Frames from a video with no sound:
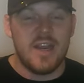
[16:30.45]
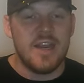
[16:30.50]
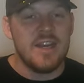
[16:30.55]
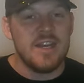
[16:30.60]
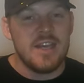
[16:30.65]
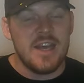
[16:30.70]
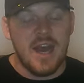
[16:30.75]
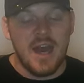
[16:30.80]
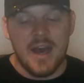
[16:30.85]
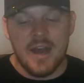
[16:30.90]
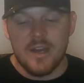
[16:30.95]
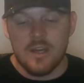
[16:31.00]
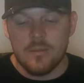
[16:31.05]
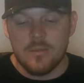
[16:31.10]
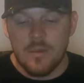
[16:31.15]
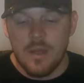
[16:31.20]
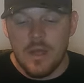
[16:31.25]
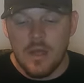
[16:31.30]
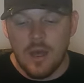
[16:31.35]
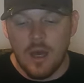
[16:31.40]
any
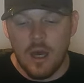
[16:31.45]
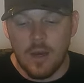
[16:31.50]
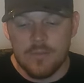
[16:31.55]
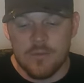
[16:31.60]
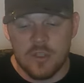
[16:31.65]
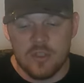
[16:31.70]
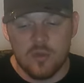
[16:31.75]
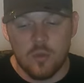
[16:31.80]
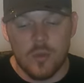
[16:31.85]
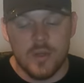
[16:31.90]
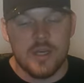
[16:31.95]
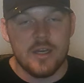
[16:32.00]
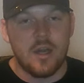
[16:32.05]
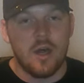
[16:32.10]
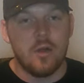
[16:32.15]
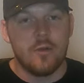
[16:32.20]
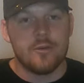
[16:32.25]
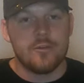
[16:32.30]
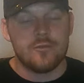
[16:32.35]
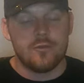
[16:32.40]
item up to
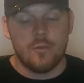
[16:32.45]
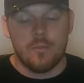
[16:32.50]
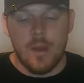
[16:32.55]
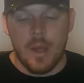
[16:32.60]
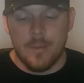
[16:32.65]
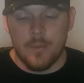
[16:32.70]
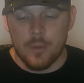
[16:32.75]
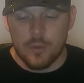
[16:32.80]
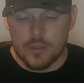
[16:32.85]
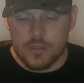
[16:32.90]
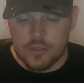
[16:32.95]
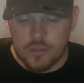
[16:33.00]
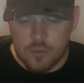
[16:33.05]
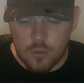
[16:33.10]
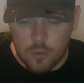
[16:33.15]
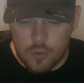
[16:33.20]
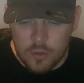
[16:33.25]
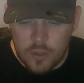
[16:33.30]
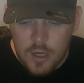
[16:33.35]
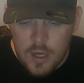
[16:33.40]
$20 from my merch
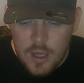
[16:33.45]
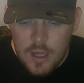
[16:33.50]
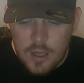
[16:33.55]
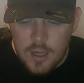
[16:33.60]
store,